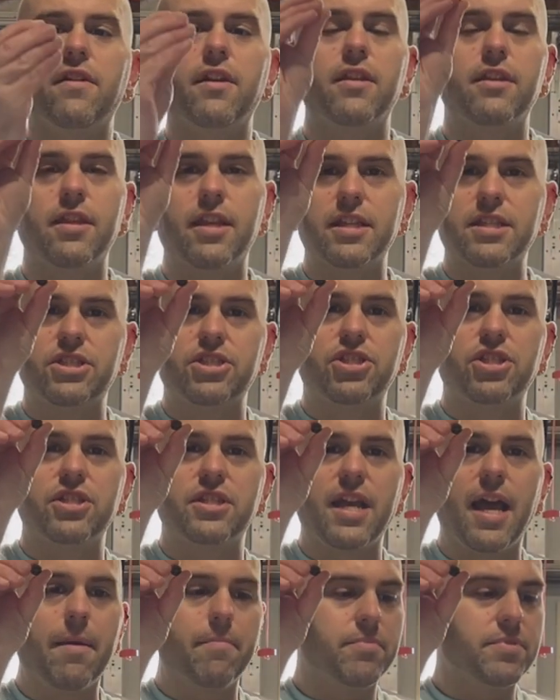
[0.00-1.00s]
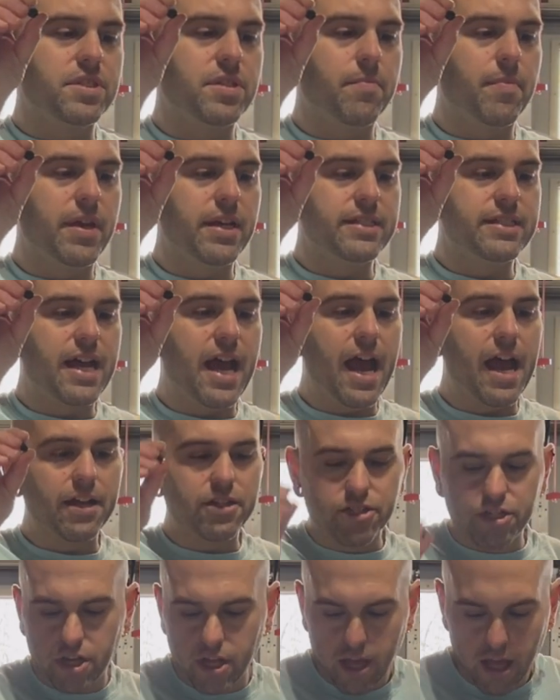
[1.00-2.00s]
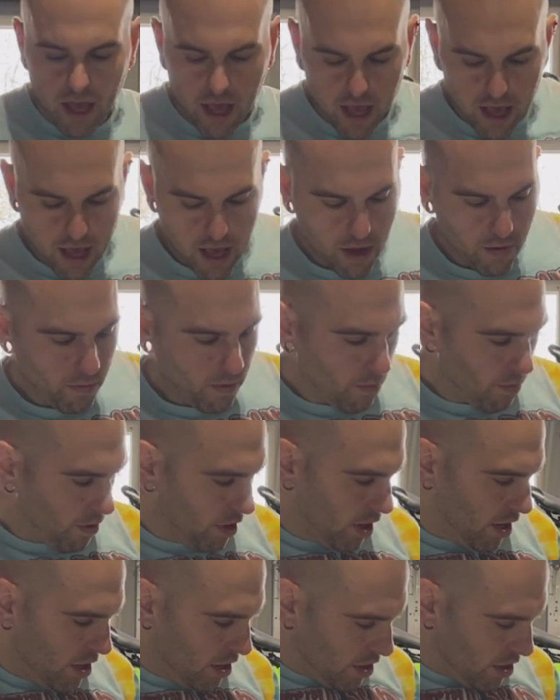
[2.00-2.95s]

it. This just happens to be attached. And what we're gonna